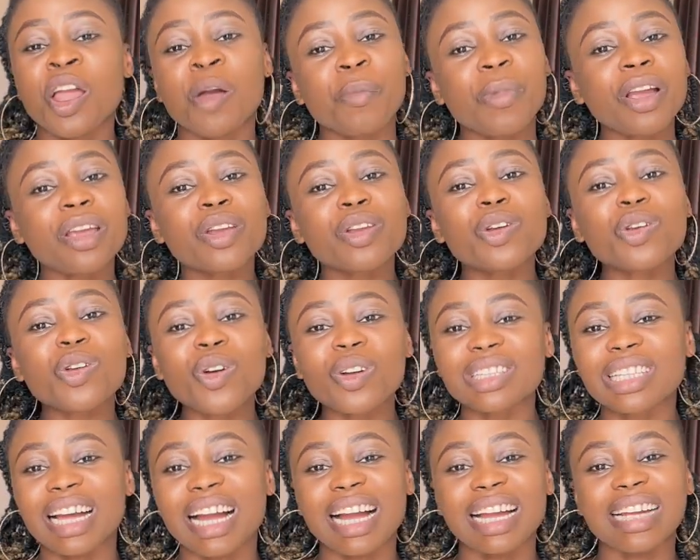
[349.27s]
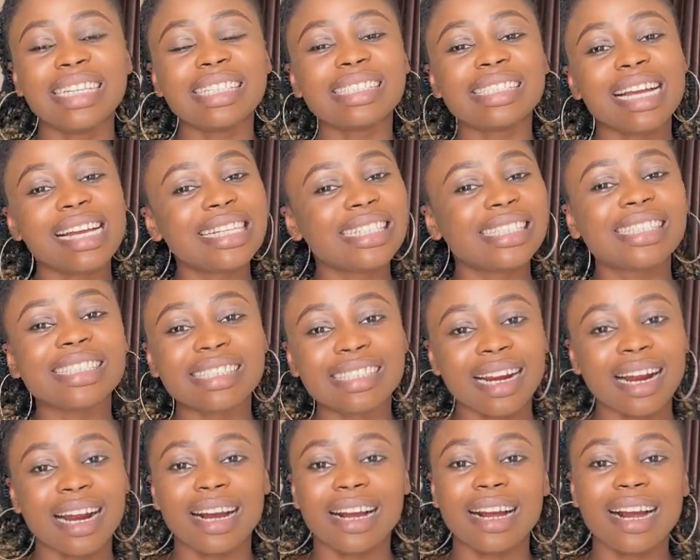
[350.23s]
But you know that in
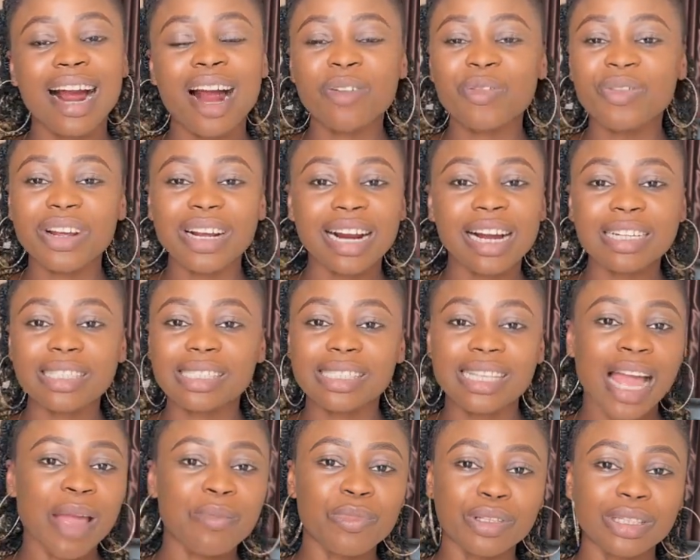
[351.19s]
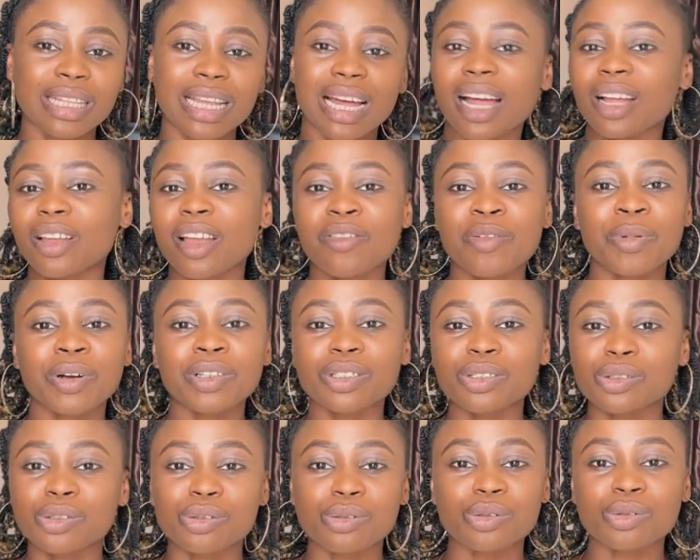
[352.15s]
Nigeria, African time,
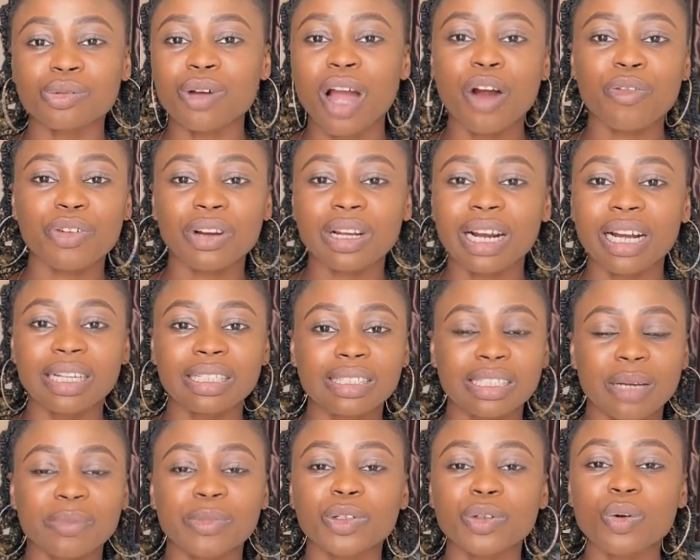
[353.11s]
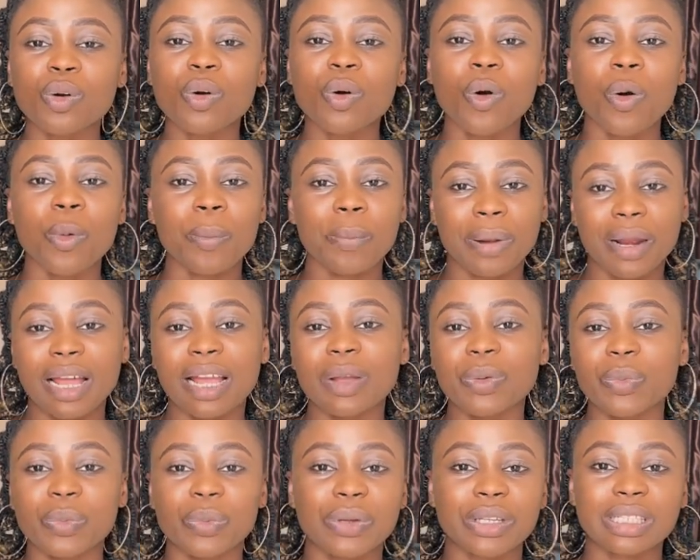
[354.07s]
everybody is used to African time. They don't
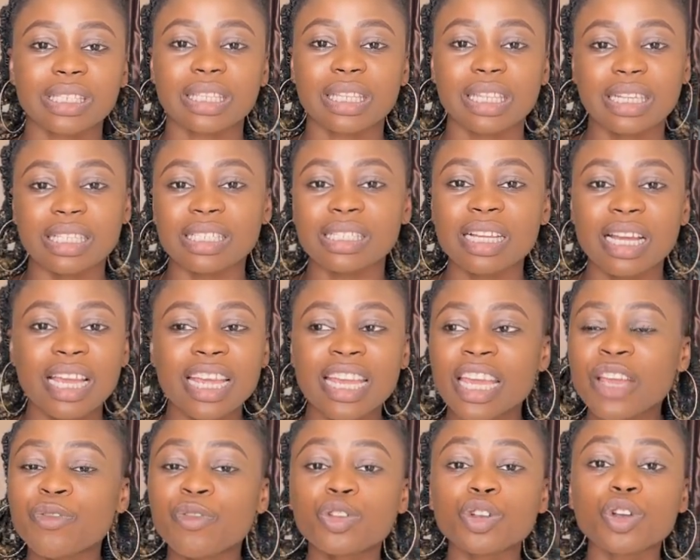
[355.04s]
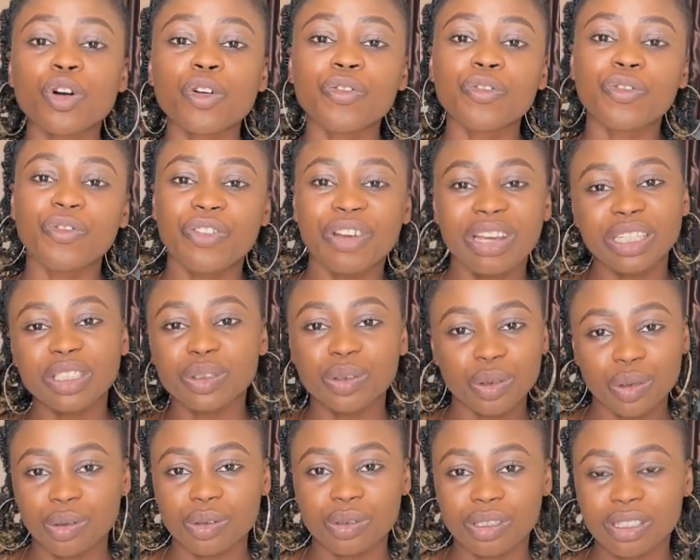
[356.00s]
comply with things. Even your
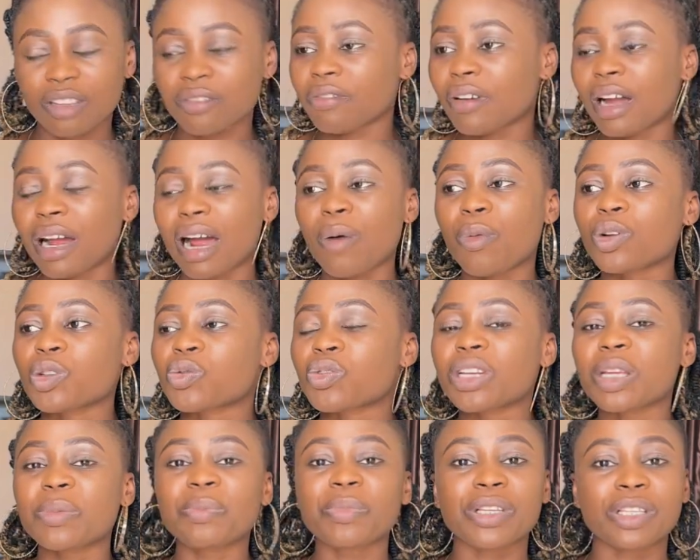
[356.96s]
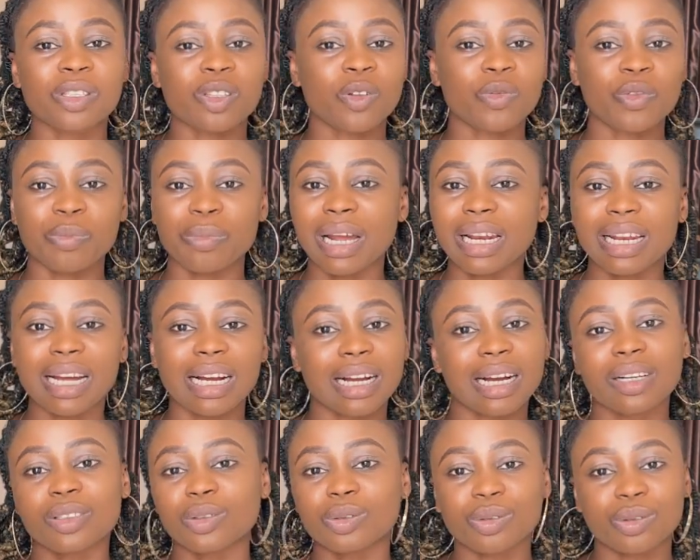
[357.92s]
vendors. In fact, I was really pissed off with my
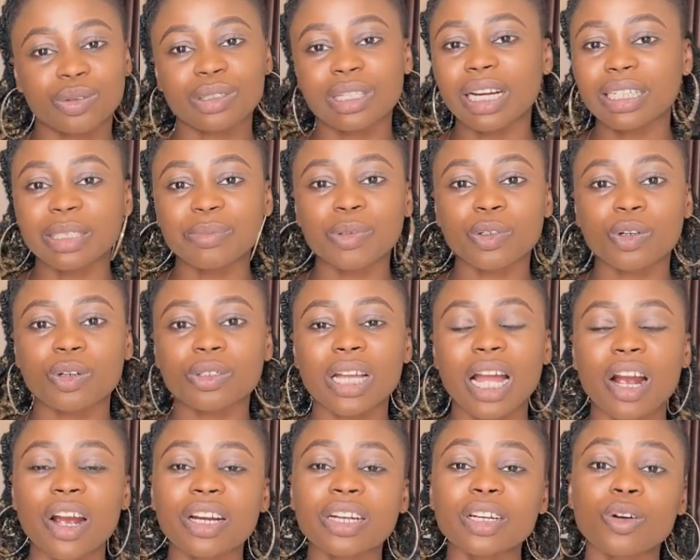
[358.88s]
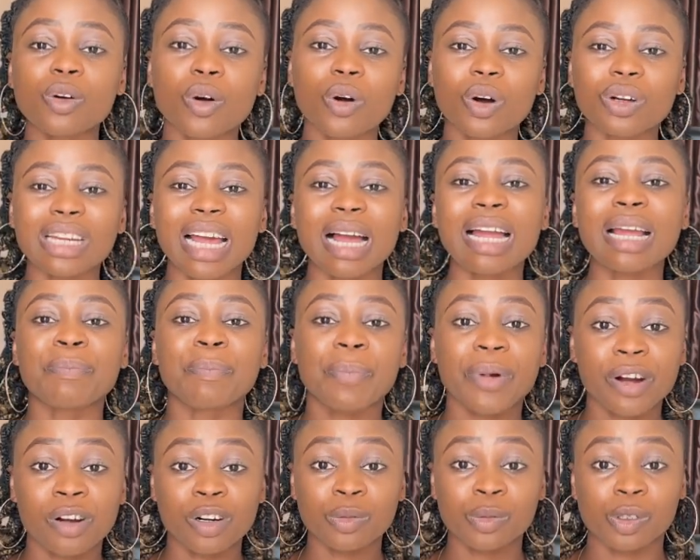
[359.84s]
alagaduro that day because I already called that
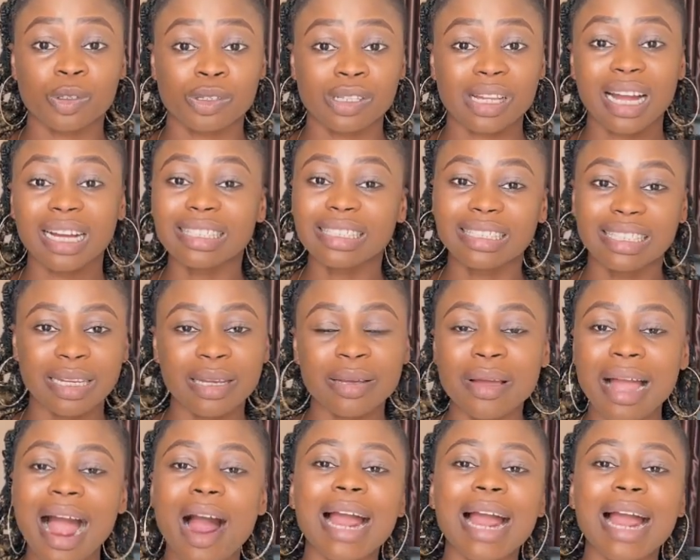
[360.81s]
parent to that day.